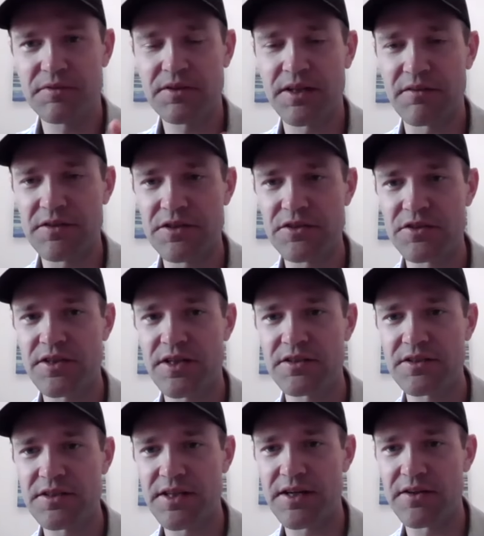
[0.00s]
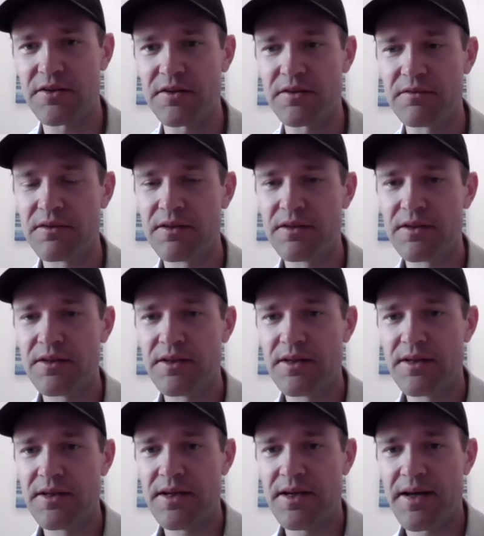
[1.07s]
kind of deal size together
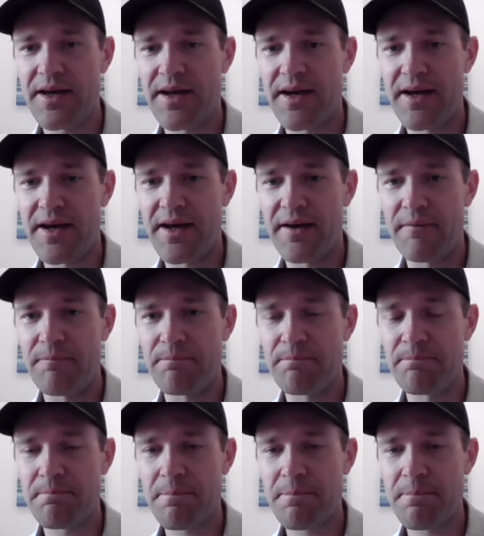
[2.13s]
um,